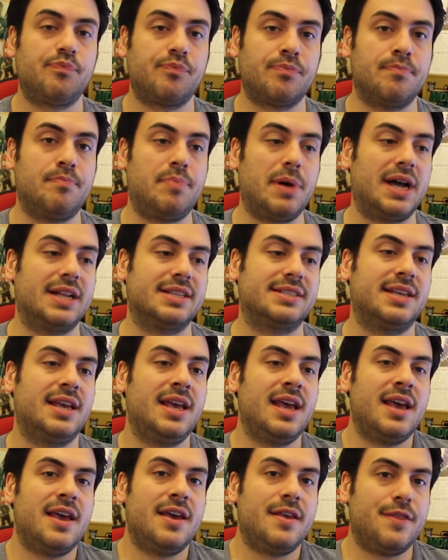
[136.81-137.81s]
But
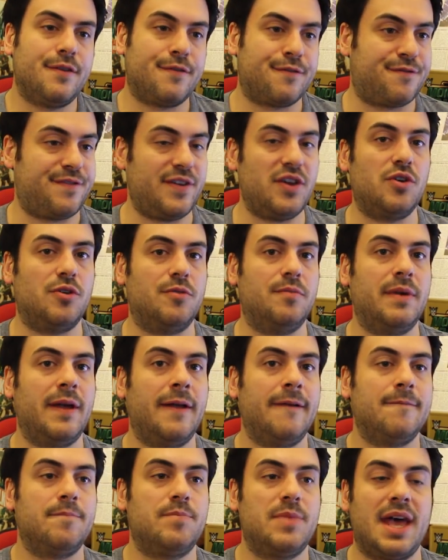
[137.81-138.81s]
the film
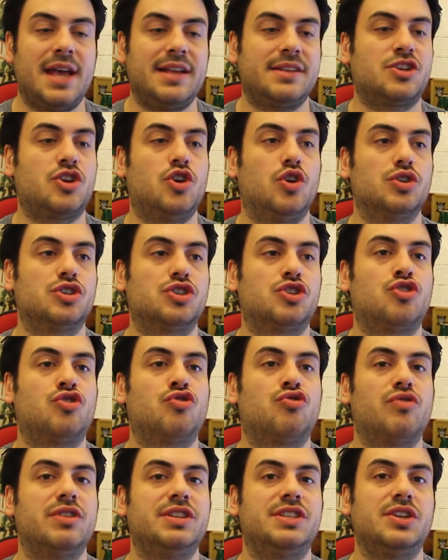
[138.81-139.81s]
has got
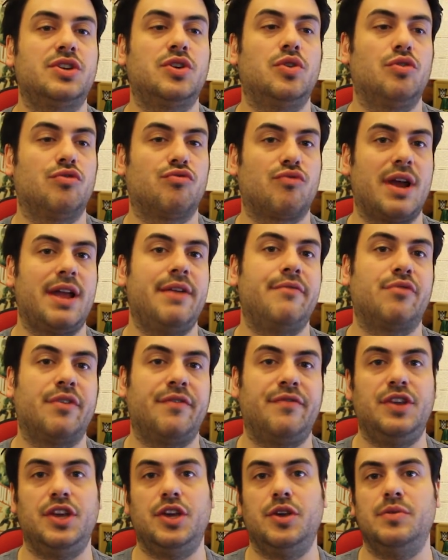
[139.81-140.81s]
critical rave
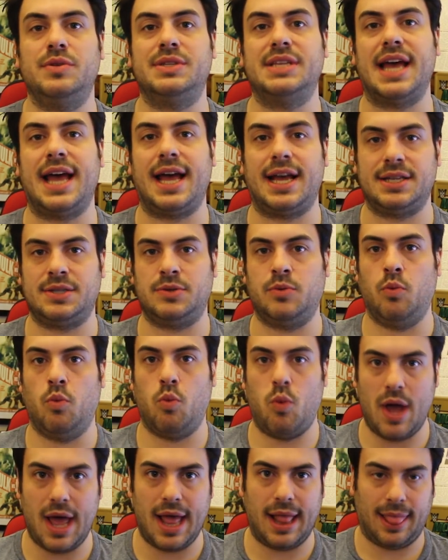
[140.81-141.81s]
reviews as
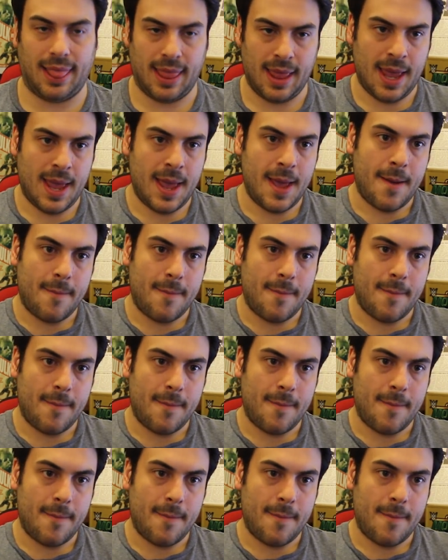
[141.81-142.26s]
well.